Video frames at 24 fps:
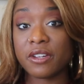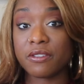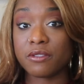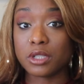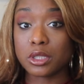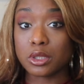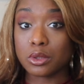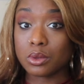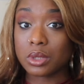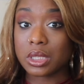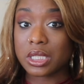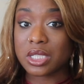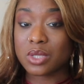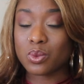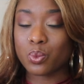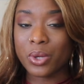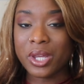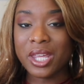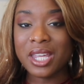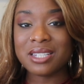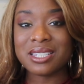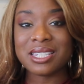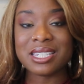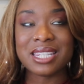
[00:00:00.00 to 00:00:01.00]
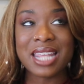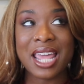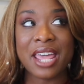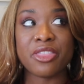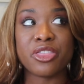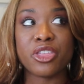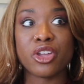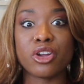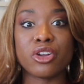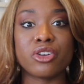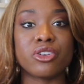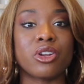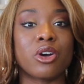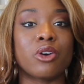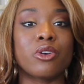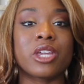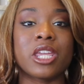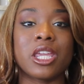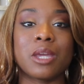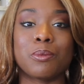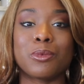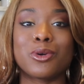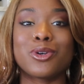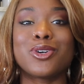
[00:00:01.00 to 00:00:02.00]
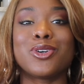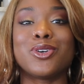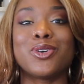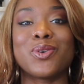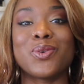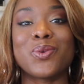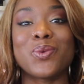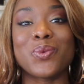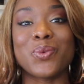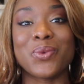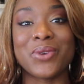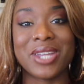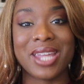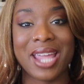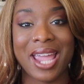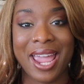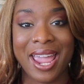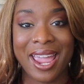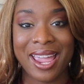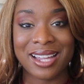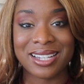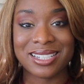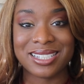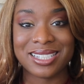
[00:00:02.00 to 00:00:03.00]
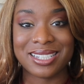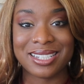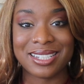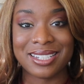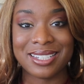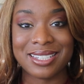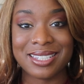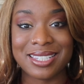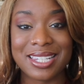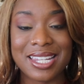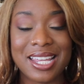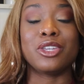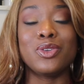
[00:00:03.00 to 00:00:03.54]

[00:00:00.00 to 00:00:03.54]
of glueless wigs is that there are no chemical reactions.